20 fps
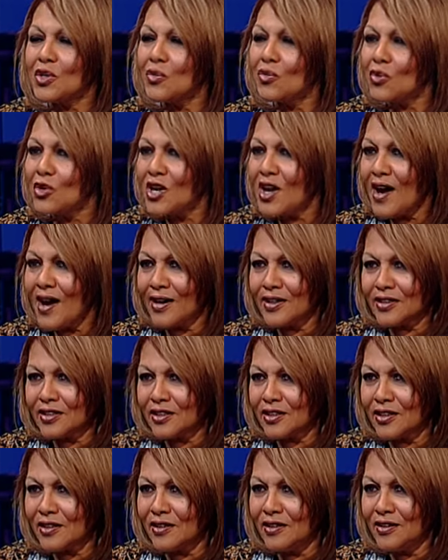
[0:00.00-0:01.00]

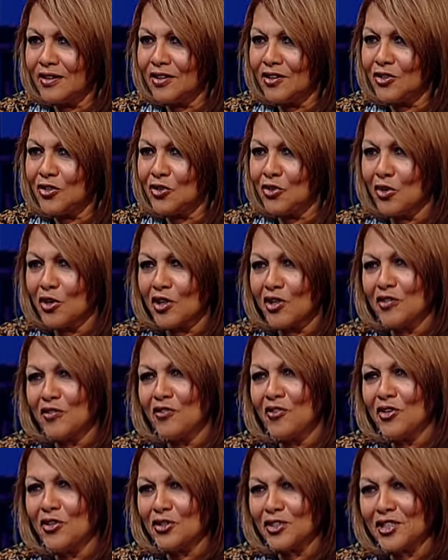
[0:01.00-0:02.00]
reacted to your
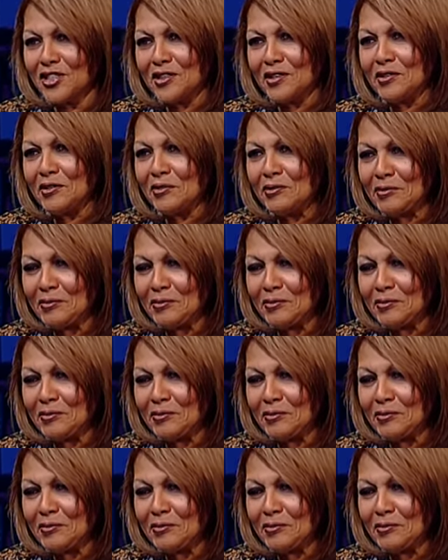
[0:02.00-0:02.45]
conversion?